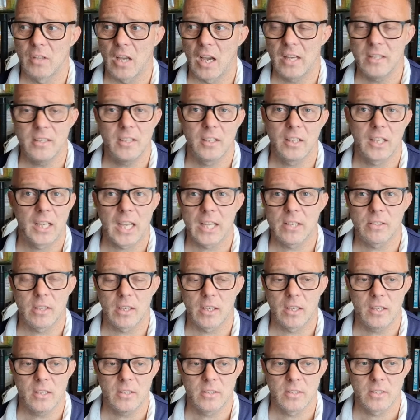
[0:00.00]
I didn't get
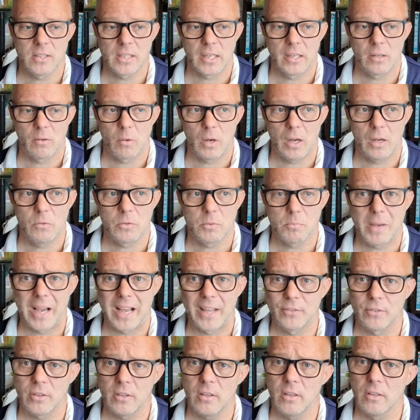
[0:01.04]
tickets. He's like, well, it was
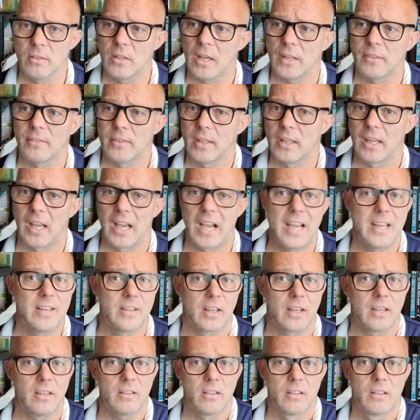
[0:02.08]
my turn, I think I
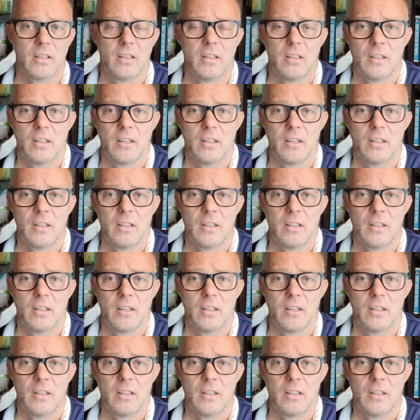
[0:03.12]
did.